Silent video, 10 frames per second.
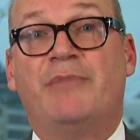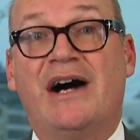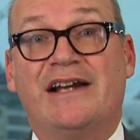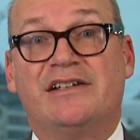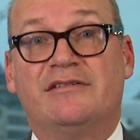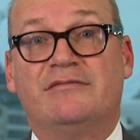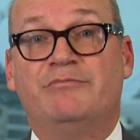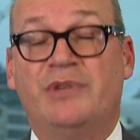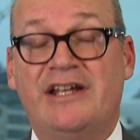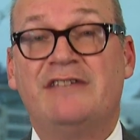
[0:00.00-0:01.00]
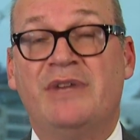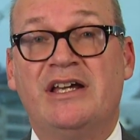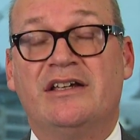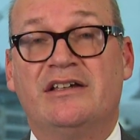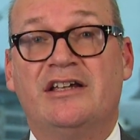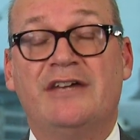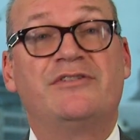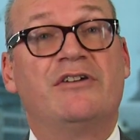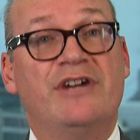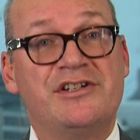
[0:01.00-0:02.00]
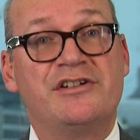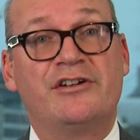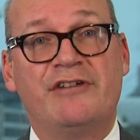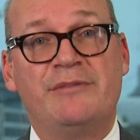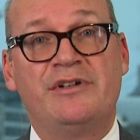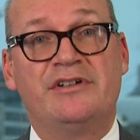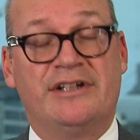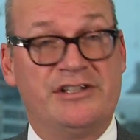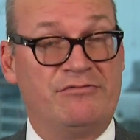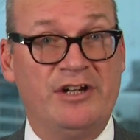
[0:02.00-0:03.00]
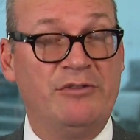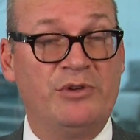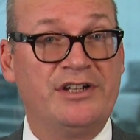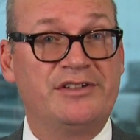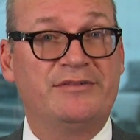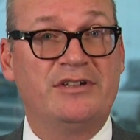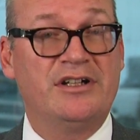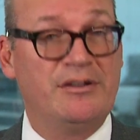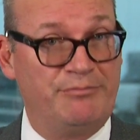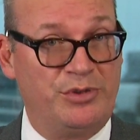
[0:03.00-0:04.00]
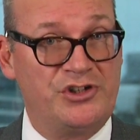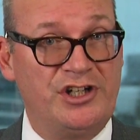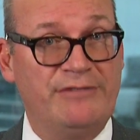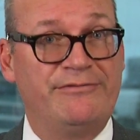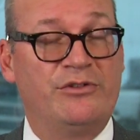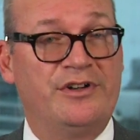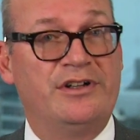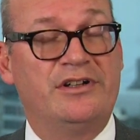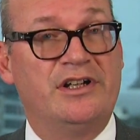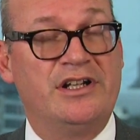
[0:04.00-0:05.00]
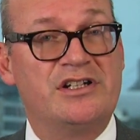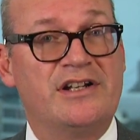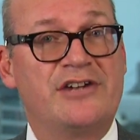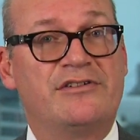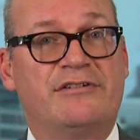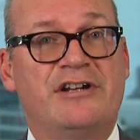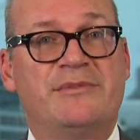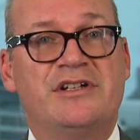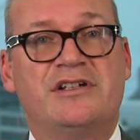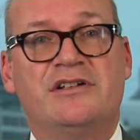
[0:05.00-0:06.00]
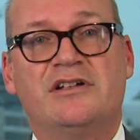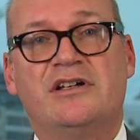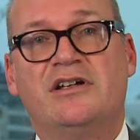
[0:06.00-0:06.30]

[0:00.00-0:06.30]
But believe me, if there is an agreement, and it's really worth pushing for an international agreement in